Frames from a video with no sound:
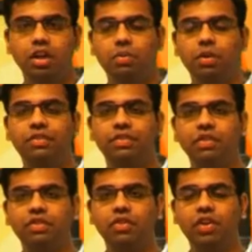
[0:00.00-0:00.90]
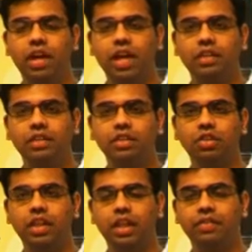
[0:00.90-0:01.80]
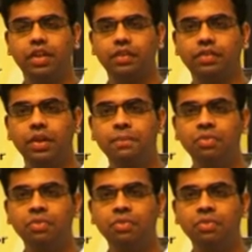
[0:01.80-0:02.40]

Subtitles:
Good morning friends, we'll give an analysis on derivatives.